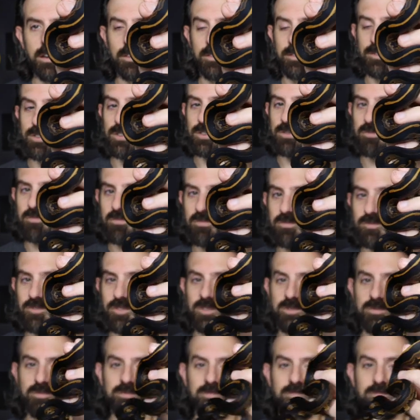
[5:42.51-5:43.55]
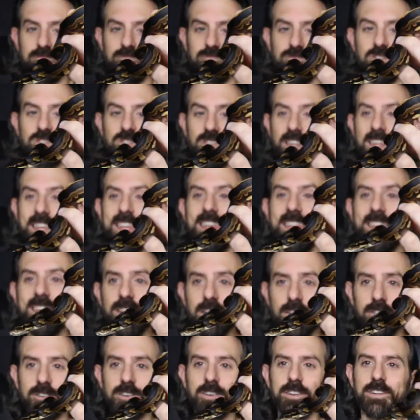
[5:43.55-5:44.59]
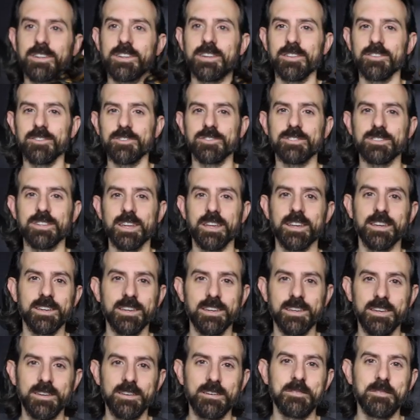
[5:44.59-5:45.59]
Just a killer snake.